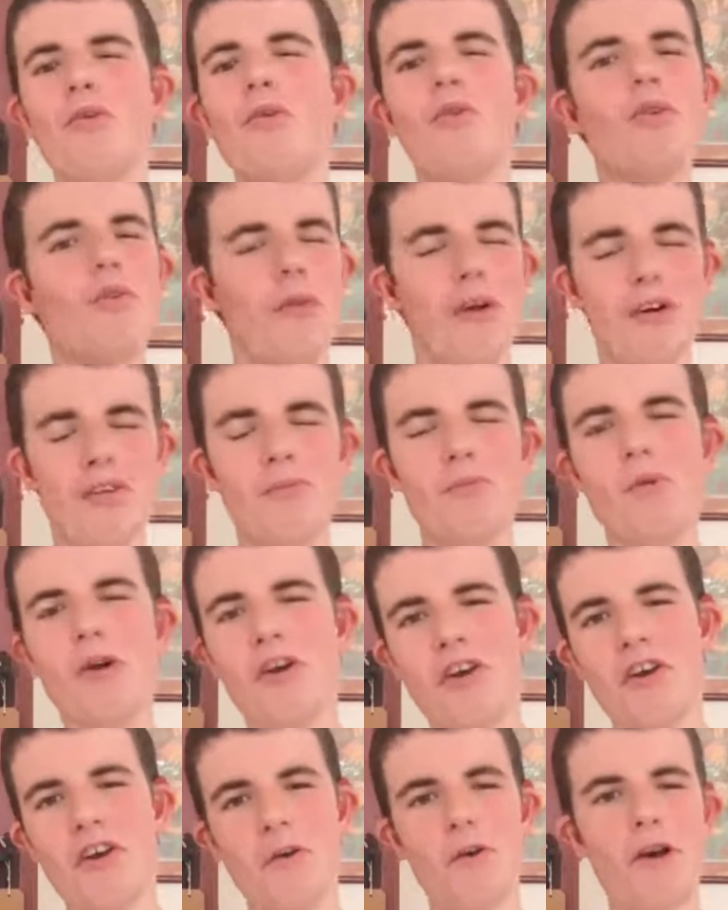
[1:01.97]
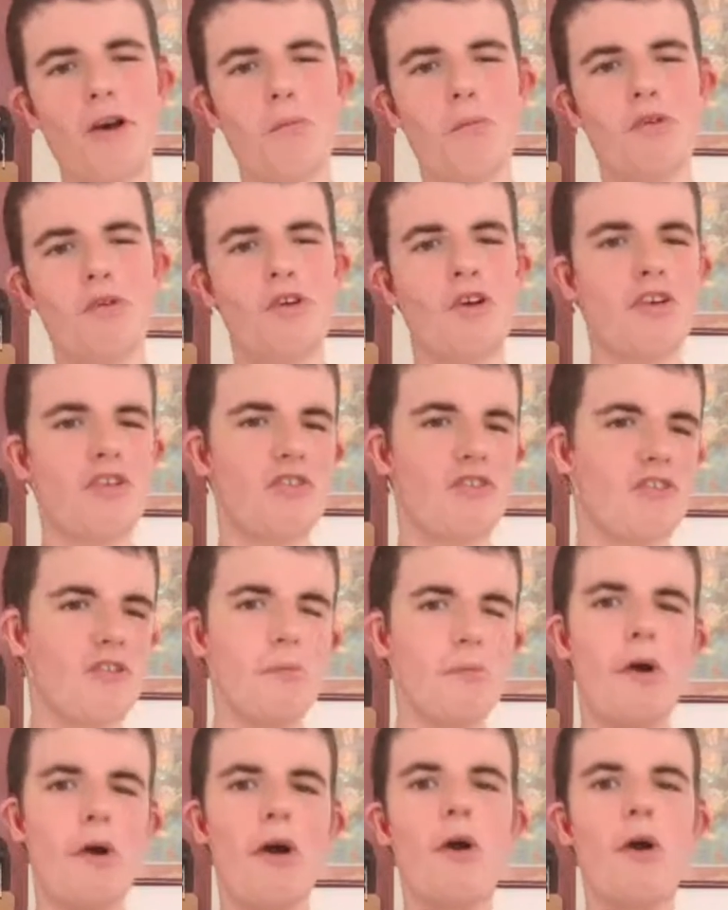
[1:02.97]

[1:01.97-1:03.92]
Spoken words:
All of us making our own predictions about